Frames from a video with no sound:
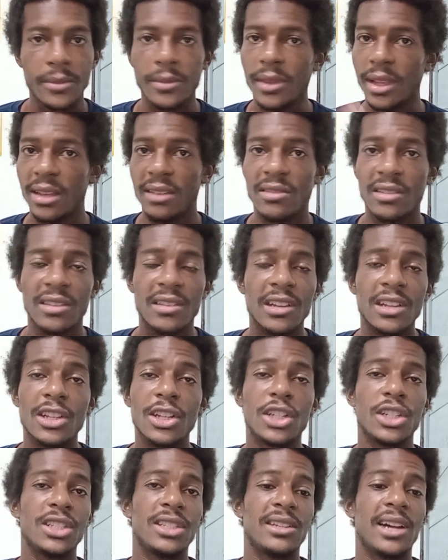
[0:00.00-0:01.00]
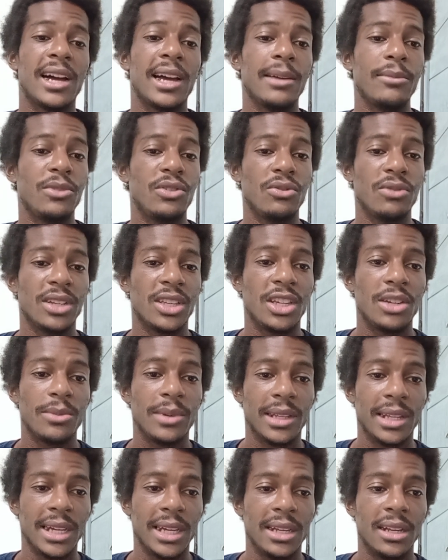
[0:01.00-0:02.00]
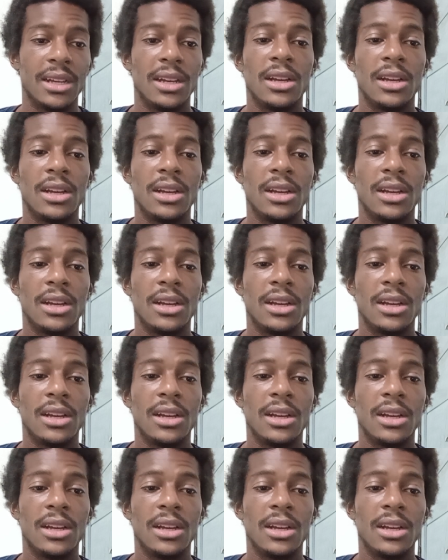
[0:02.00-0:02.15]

This is still a good time to accumulate.